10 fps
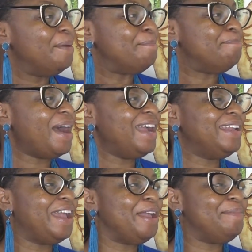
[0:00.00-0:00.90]
My
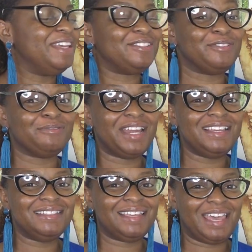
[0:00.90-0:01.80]
name is Grace